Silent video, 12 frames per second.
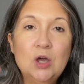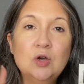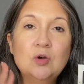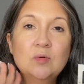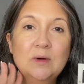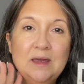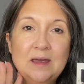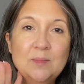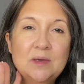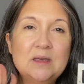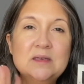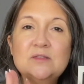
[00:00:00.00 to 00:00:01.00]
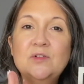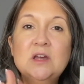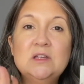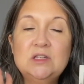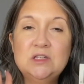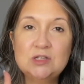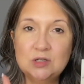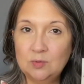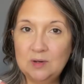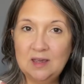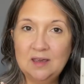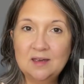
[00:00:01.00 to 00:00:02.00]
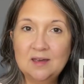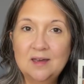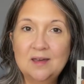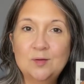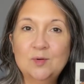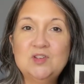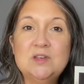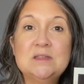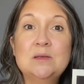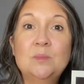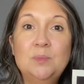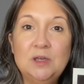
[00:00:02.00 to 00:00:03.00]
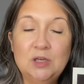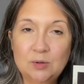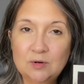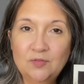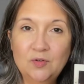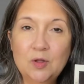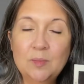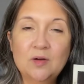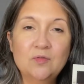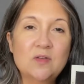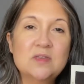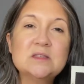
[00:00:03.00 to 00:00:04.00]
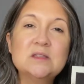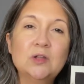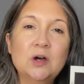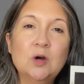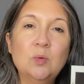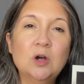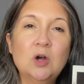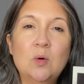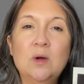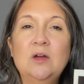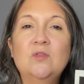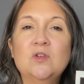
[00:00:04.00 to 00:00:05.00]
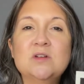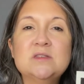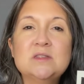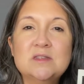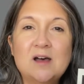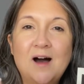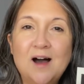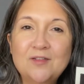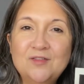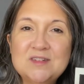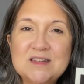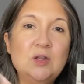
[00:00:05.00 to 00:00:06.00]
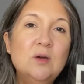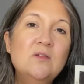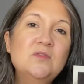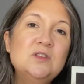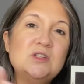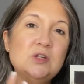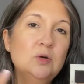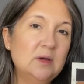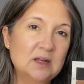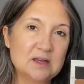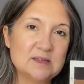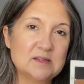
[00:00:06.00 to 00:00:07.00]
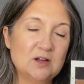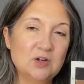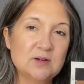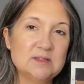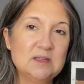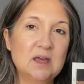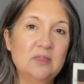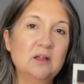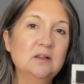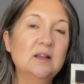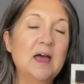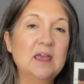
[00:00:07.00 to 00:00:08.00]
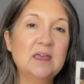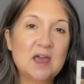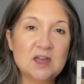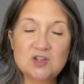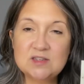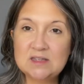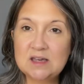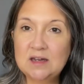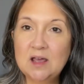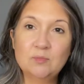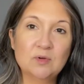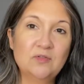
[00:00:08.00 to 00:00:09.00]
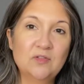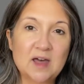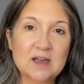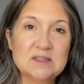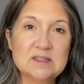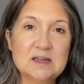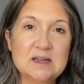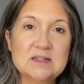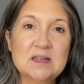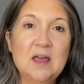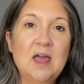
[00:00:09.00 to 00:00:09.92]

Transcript: Cream is very dewy, which is beautiful, but for this look, we're going for soft. You have dewiness on your skin. The light catches it and reflects it,